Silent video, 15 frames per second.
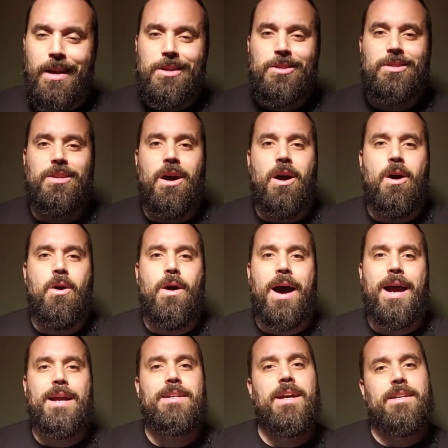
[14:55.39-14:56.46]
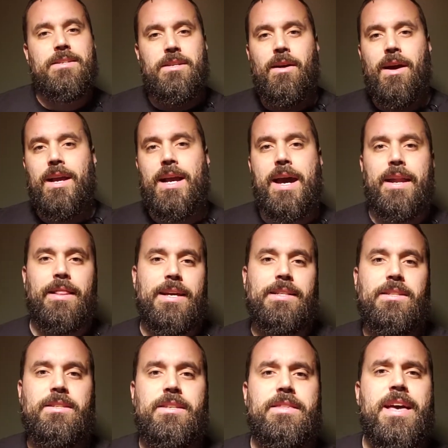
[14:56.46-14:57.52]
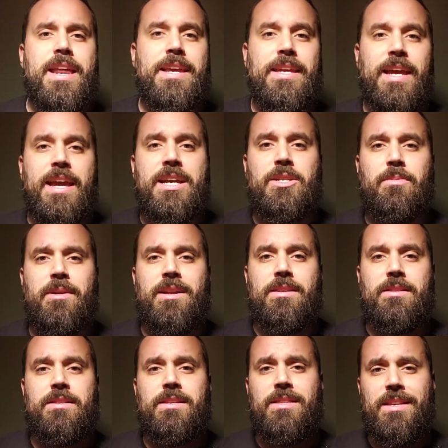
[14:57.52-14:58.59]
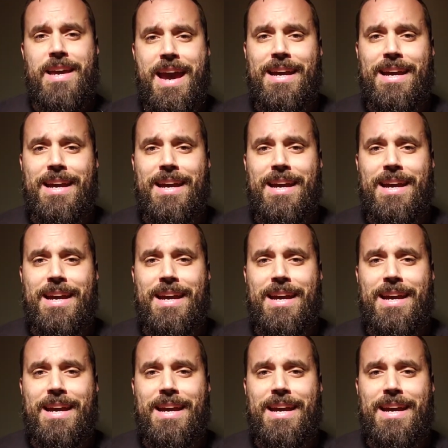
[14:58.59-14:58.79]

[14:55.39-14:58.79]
So I kind of like to see that engagement and see the